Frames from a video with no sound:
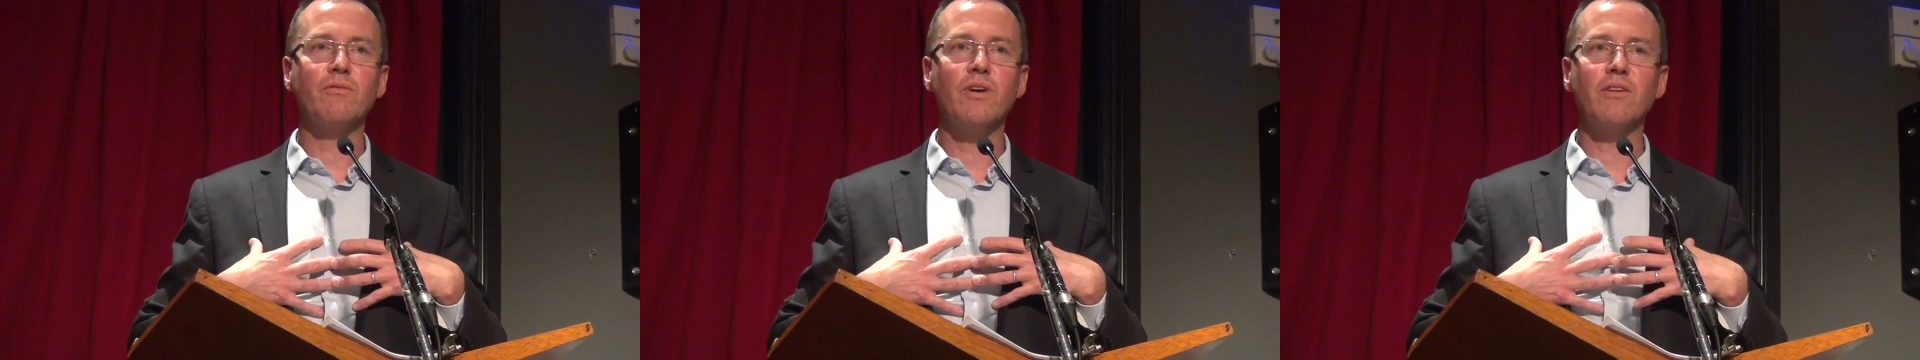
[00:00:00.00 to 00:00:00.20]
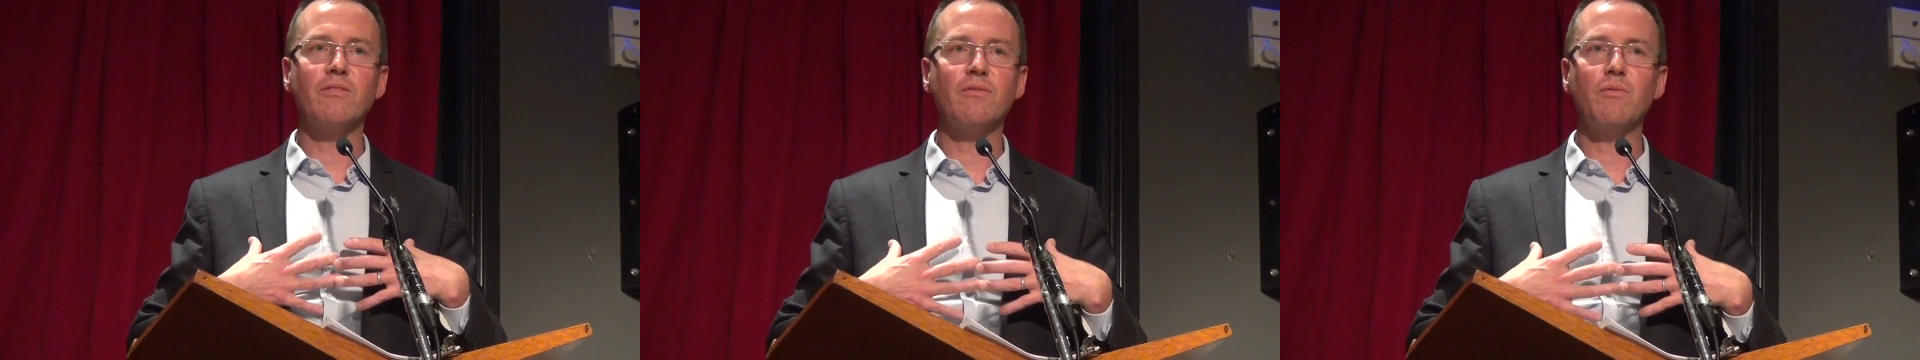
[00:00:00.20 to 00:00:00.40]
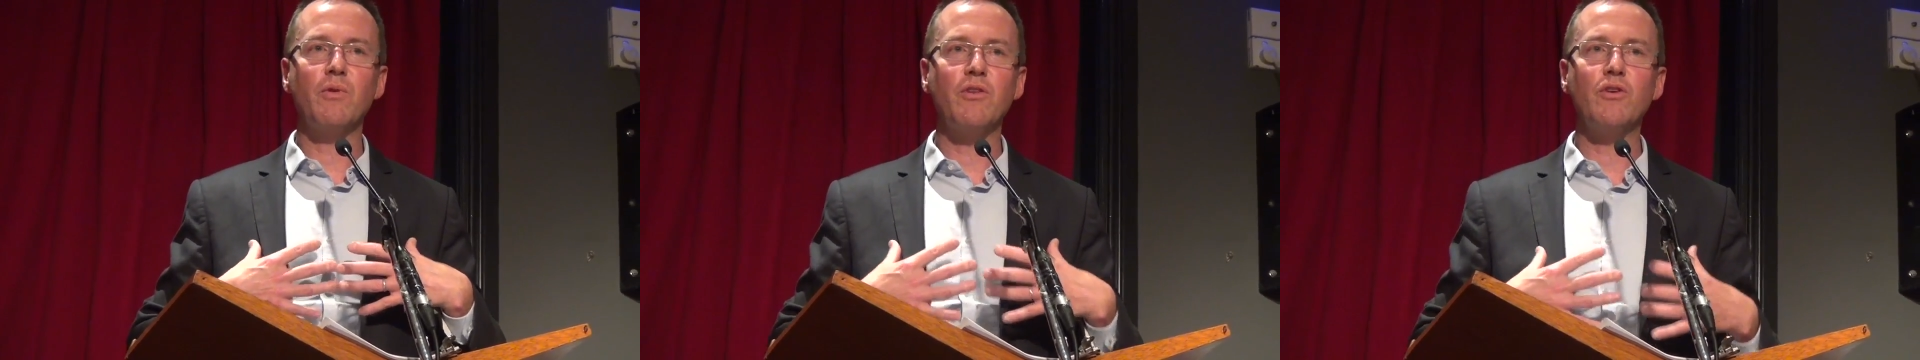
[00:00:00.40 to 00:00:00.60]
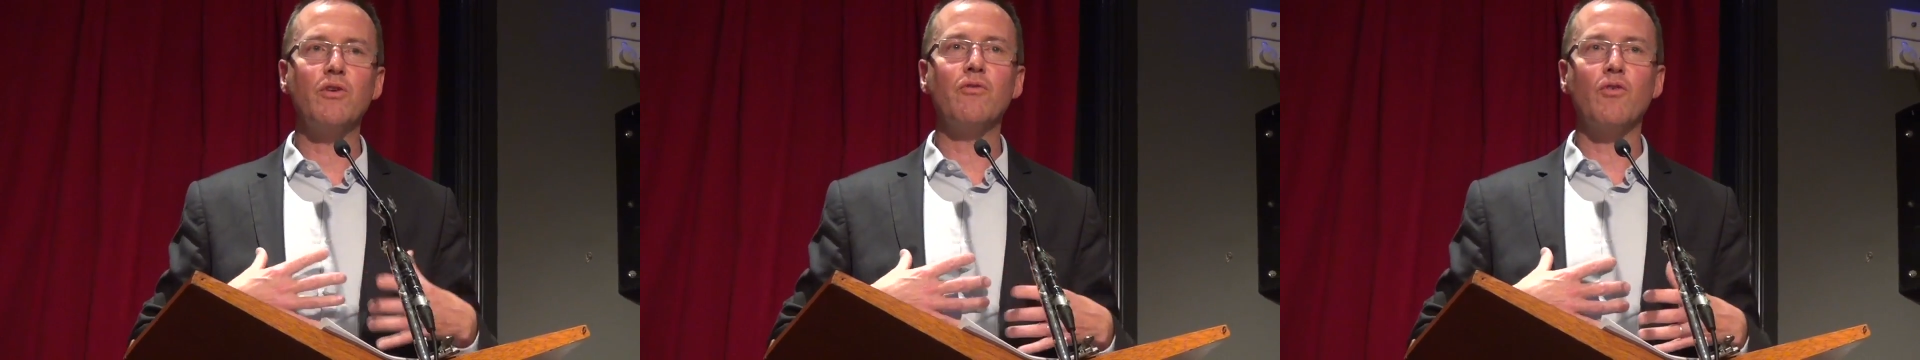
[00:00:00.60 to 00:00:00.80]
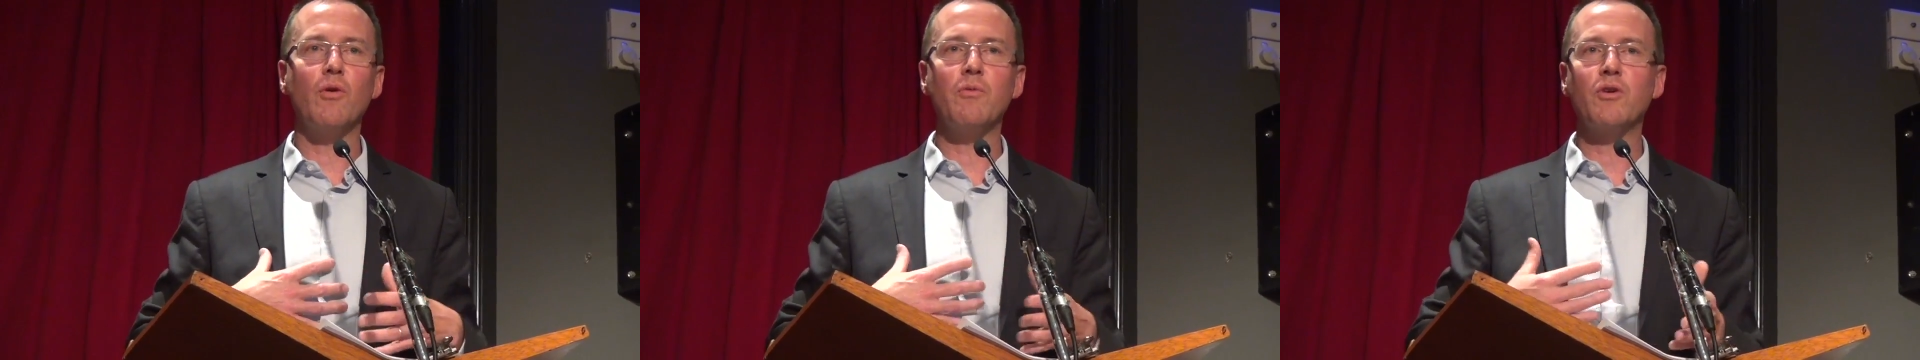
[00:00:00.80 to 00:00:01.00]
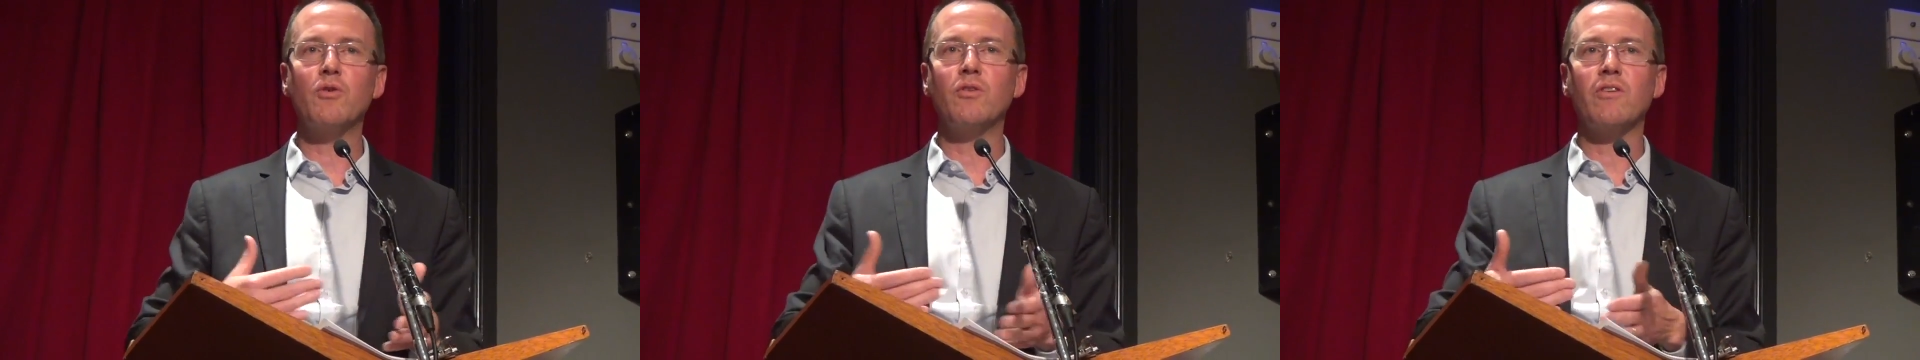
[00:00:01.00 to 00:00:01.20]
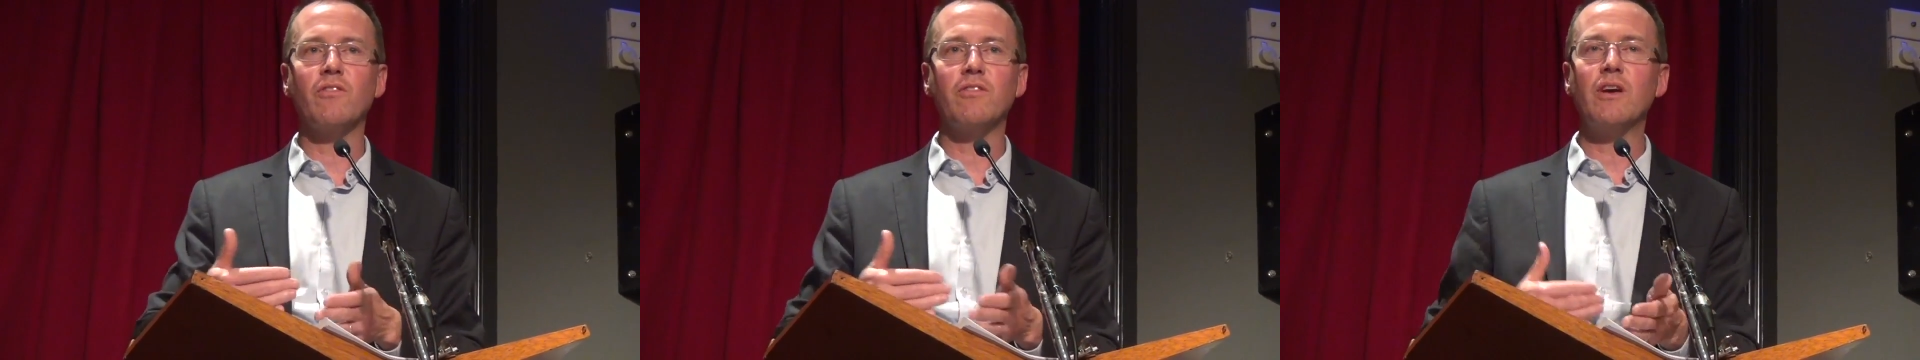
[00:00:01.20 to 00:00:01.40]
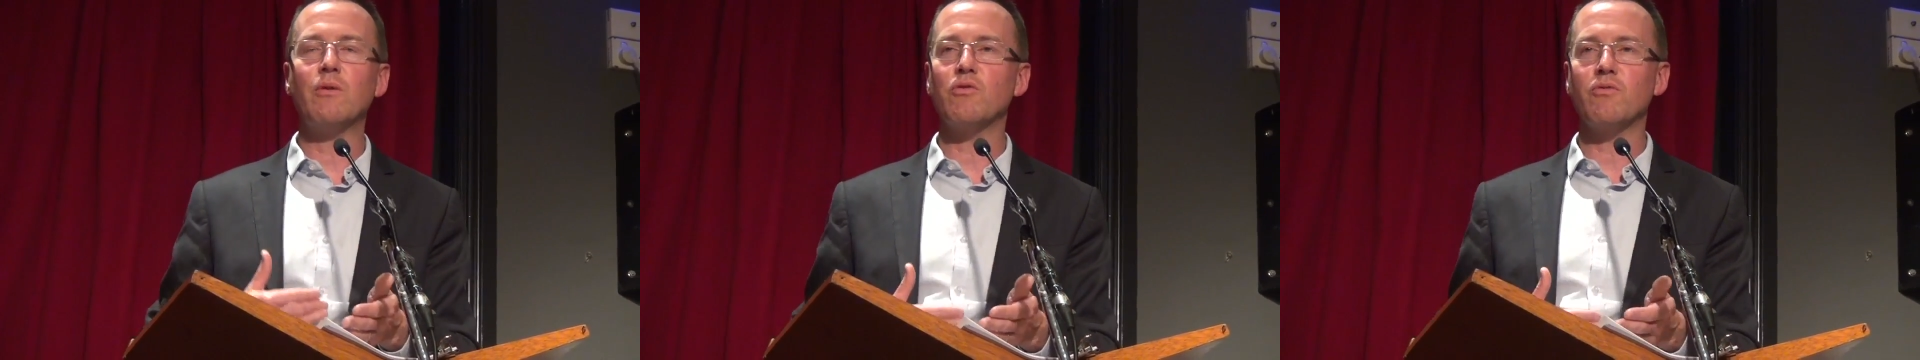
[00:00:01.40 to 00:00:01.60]
With a uniform you couldn't
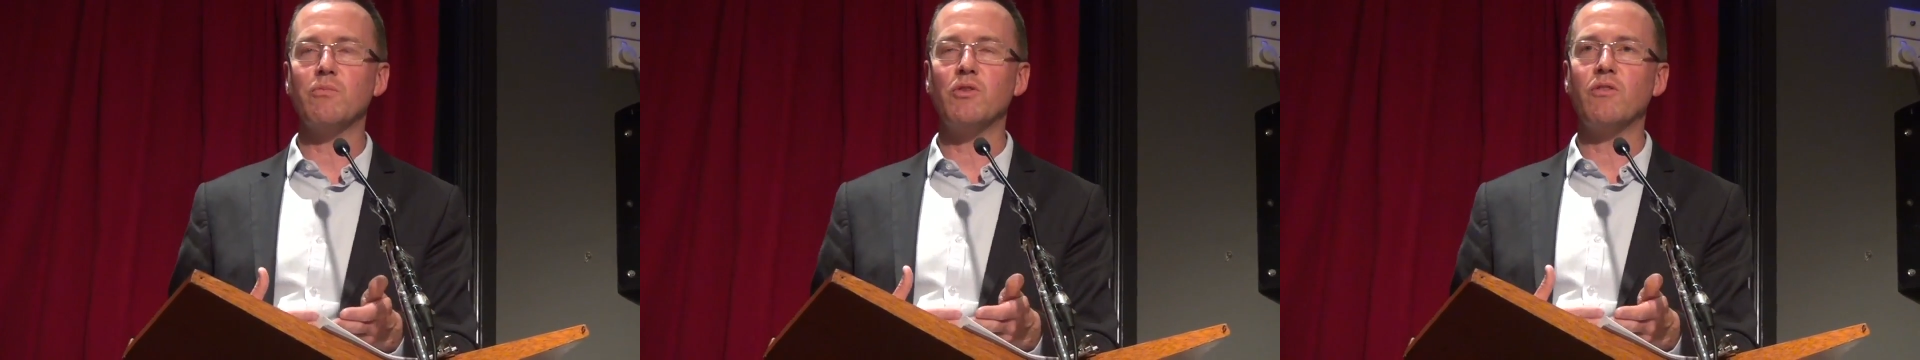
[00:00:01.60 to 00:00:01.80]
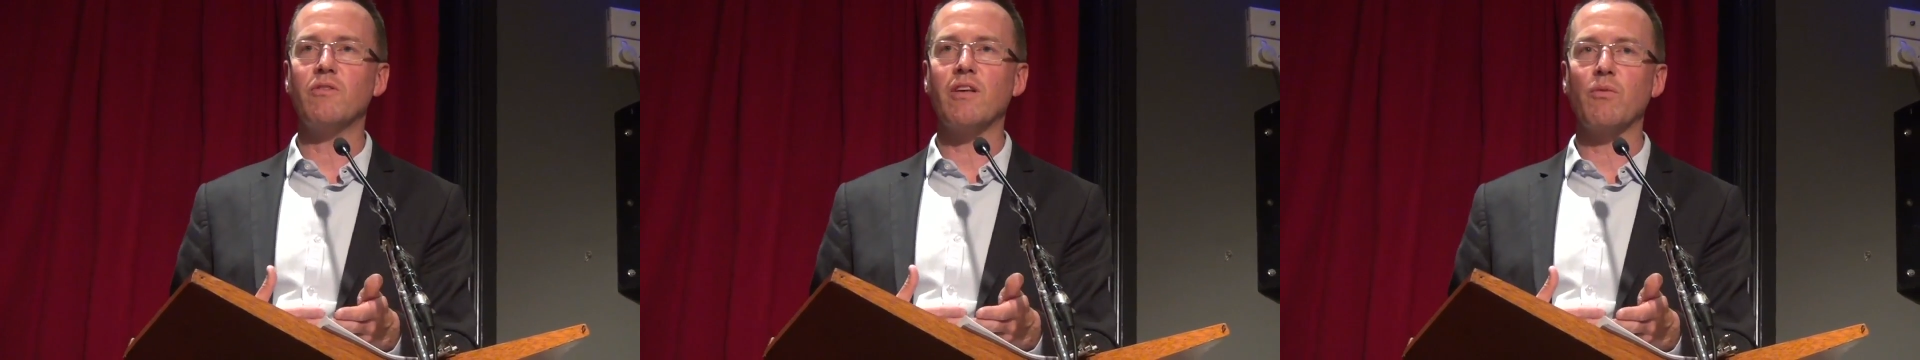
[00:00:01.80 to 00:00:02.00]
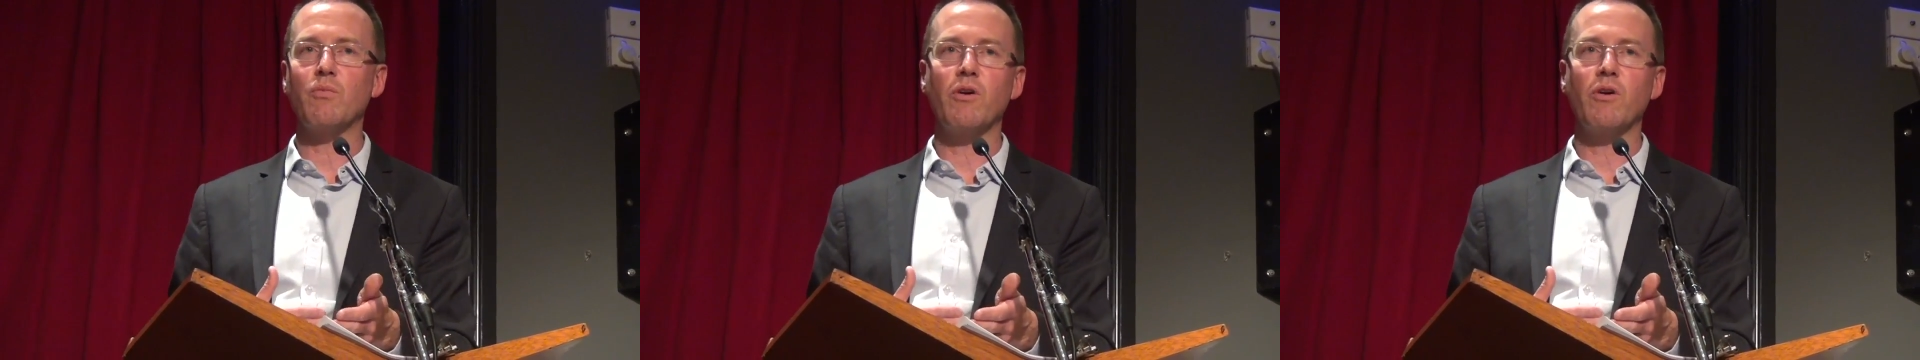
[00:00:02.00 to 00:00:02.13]
distinguish from a New South